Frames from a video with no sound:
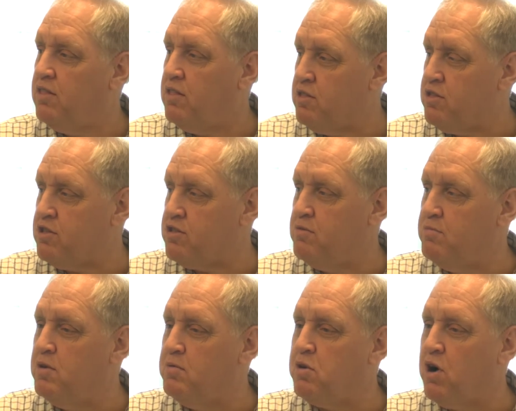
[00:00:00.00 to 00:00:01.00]
the system
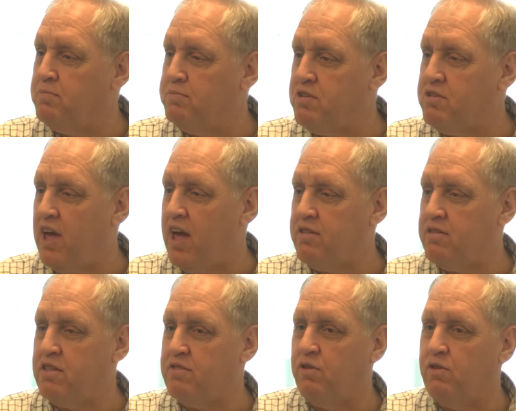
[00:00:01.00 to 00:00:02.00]
will prompt us,
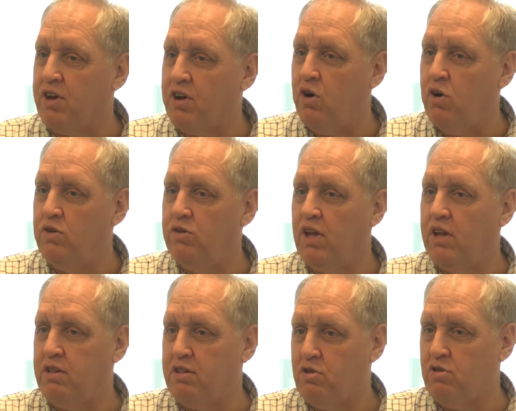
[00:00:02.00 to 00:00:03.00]
ask us for the code
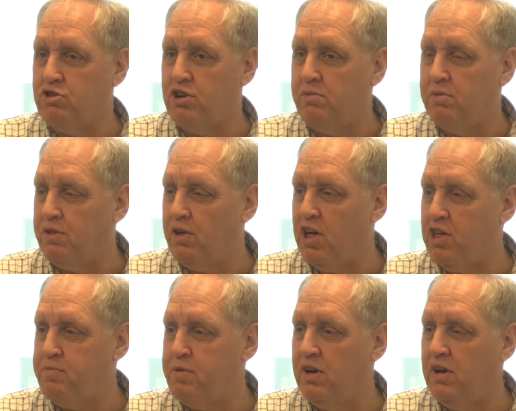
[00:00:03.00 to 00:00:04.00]
that's associated with the
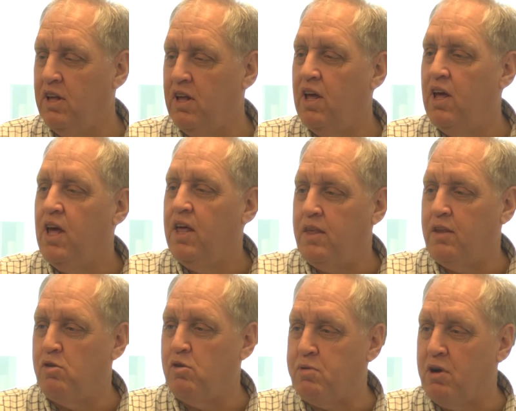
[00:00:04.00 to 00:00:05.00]
hospital.
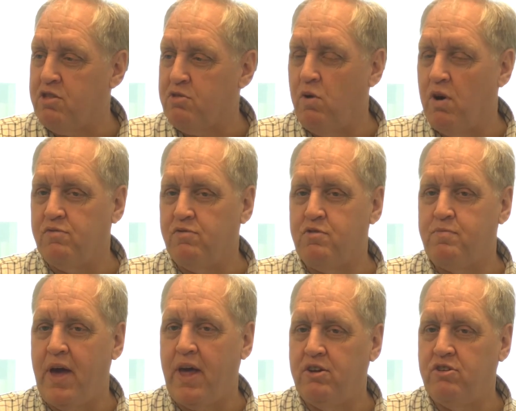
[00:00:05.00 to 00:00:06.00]
Then we'll press 1 for
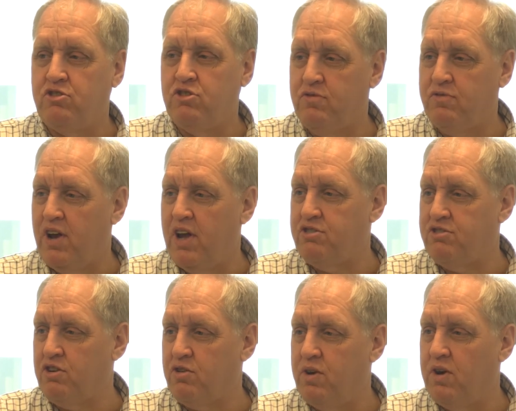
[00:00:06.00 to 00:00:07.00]
Spanish, 2 for
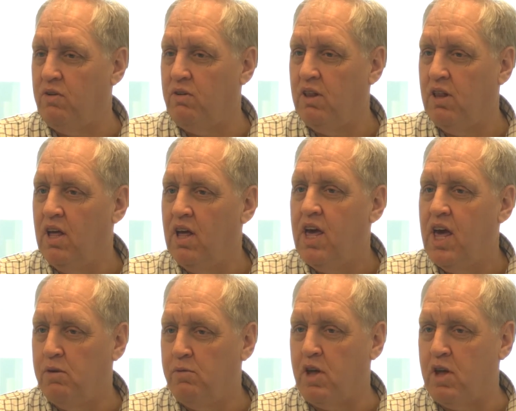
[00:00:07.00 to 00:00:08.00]
Haitian Creole,
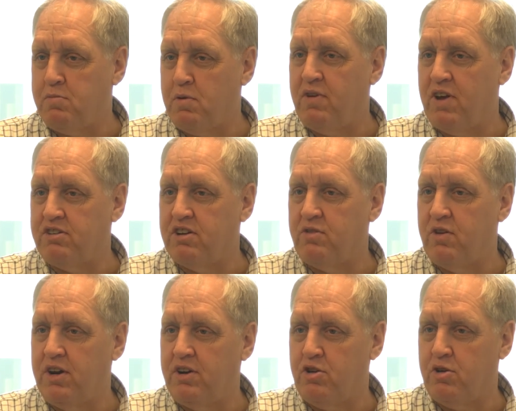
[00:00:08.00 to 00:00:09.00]
and we'll get a professionally
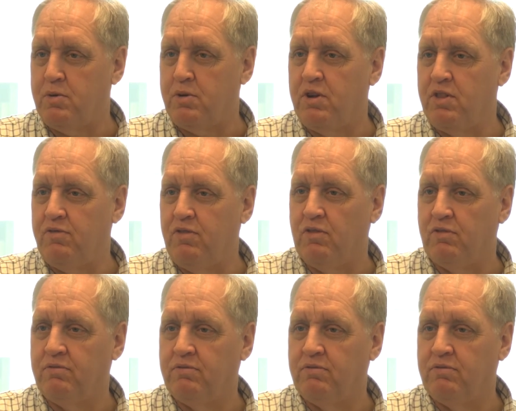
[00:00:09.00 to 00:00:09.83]
trained interpreter on the phone.